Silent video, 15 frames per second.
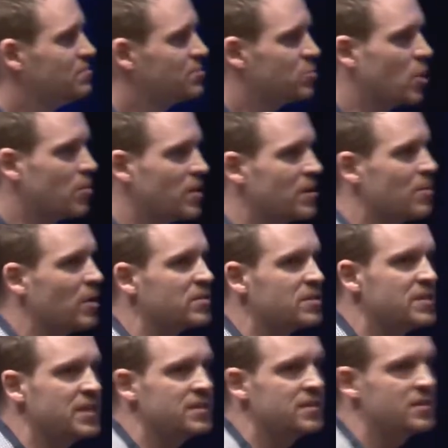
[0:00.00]
probably about
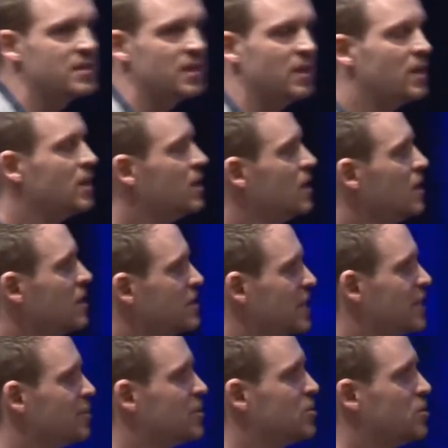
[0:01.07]
60
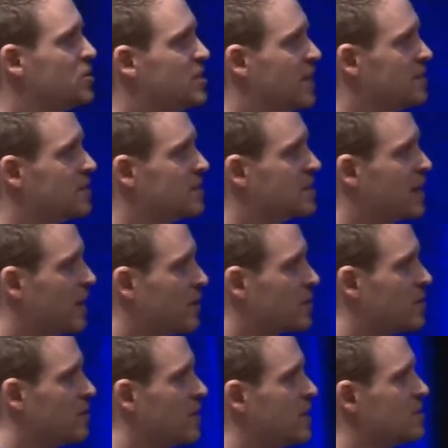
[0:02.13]
diterpene synthetases
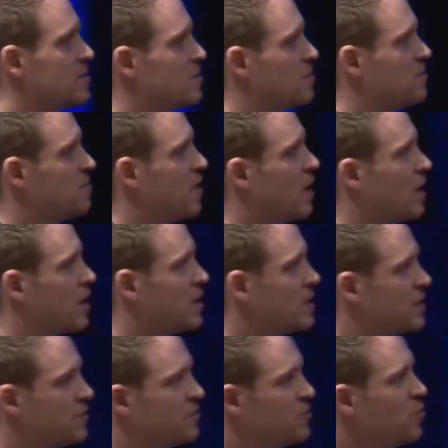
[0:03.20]
characterized so far,
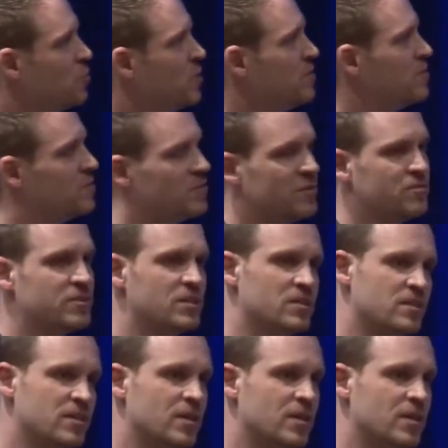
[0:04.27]
and a few P450s.